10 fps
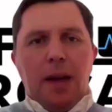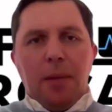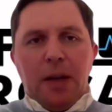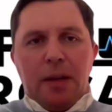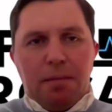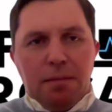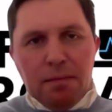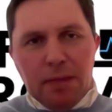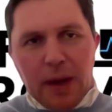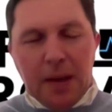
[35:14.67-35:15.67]
might
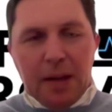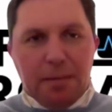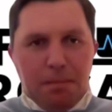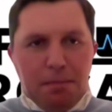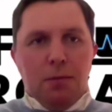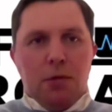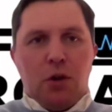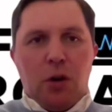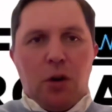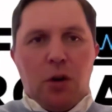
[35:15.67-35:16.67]
maybe
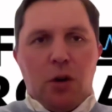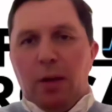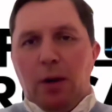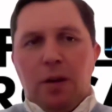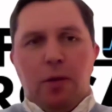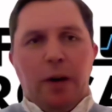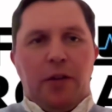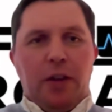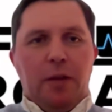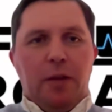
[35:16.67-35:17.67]
throw in a follow-on
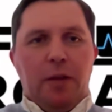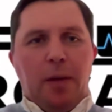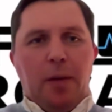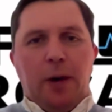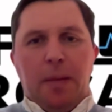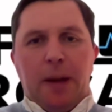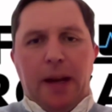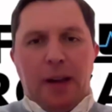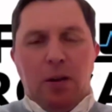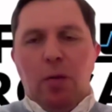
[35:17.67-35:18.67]
question from that.
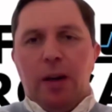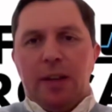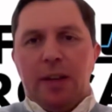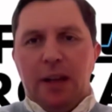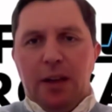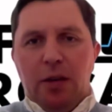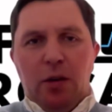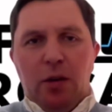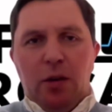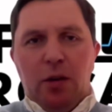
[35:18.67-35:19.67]
I know it wasn't in
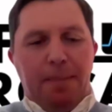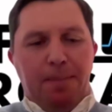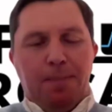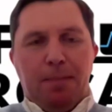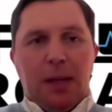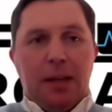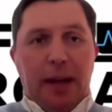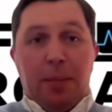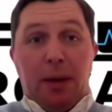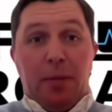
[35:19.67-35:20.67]
your
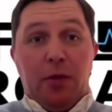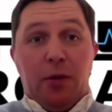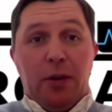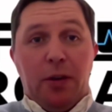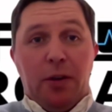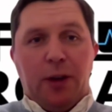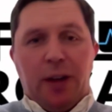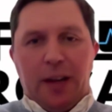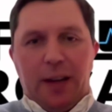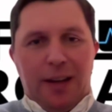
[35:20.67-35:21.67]
deck, but I'm sure you've
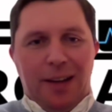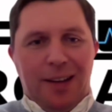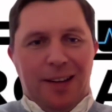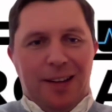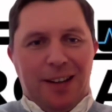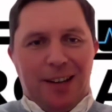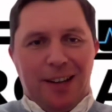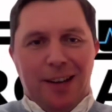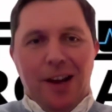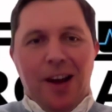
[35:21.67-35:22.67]
got a
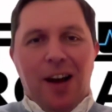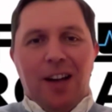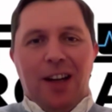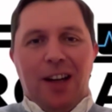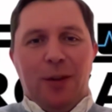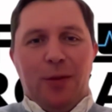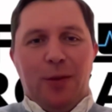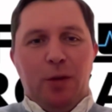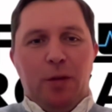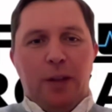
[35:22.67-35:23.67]
high-level
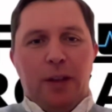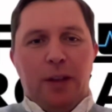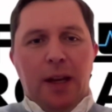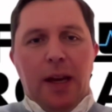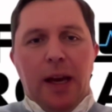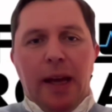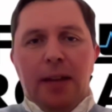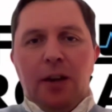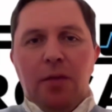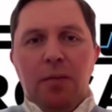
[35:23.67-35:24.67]
view of it. In
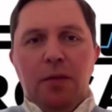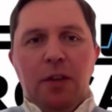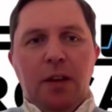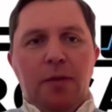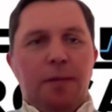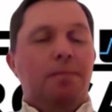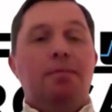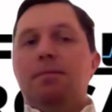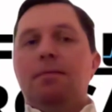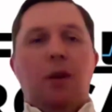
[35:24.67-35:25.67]
terms of,
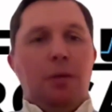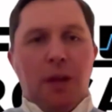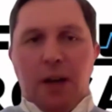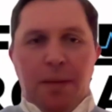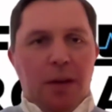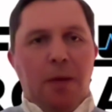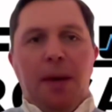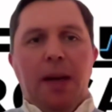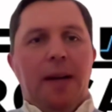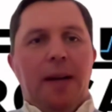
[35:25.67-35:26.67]
or we're talking about the
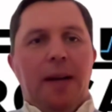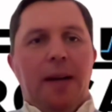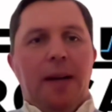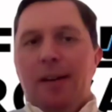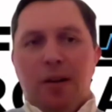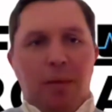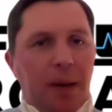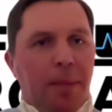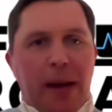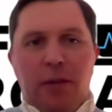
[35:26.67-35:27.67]
PIC or the
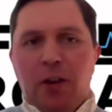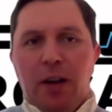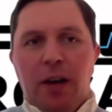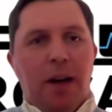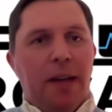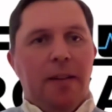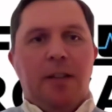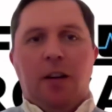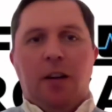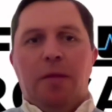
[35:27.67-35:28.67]
big pension
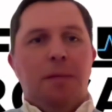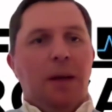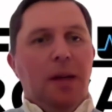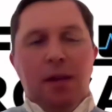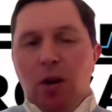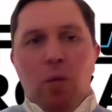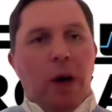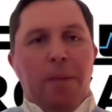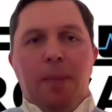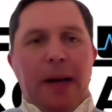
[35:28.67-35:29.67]
guys or
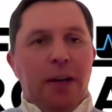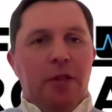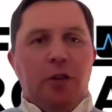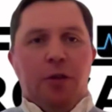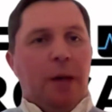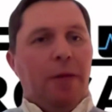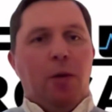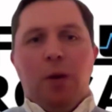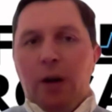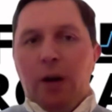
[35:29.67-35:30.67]
wealth managers,
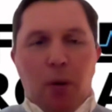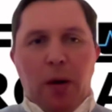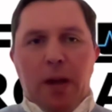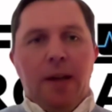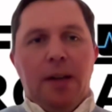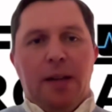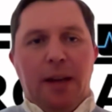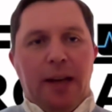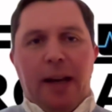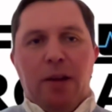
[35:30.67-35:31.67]
whatever, when they're pulling
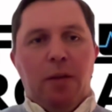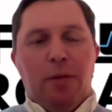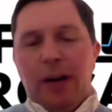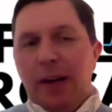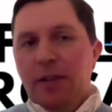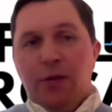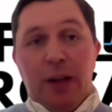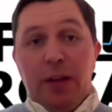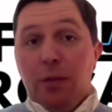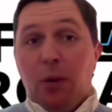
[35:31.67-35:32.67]
together, financial
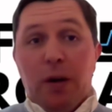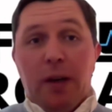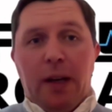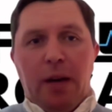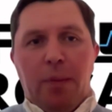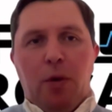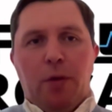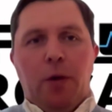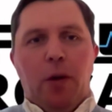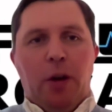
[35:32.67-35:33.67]
advisors pulling together
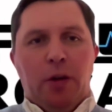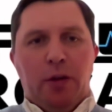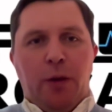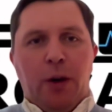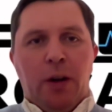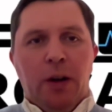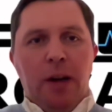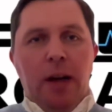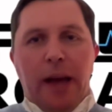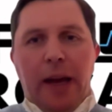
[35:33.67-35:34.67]
portfolios for
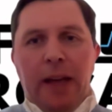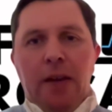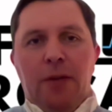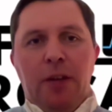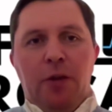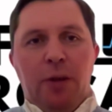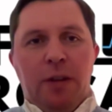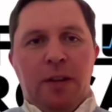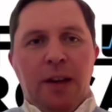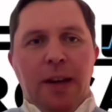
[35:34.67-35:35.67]
individuals,